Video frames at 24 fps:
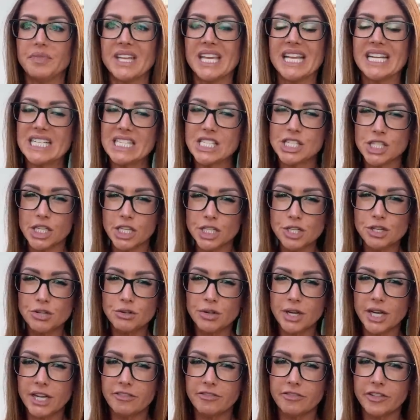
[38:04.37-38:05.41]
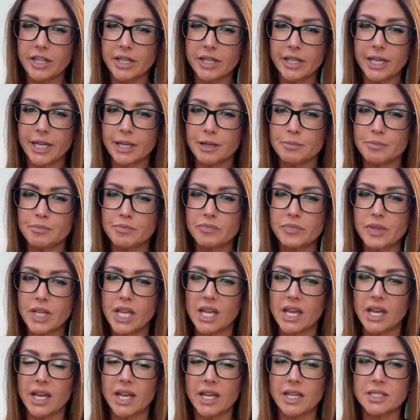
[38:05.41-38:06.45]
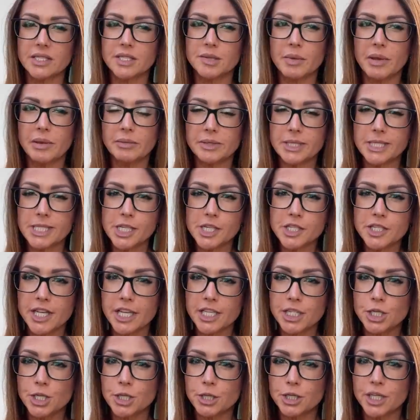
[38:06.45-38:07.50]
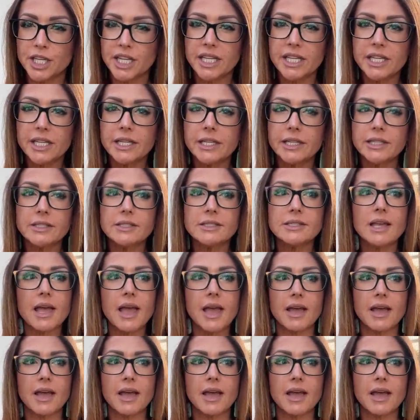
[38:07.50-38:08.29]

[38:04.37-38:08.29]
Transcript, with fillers: It is such a great feeling, and to be able to teach that to your kids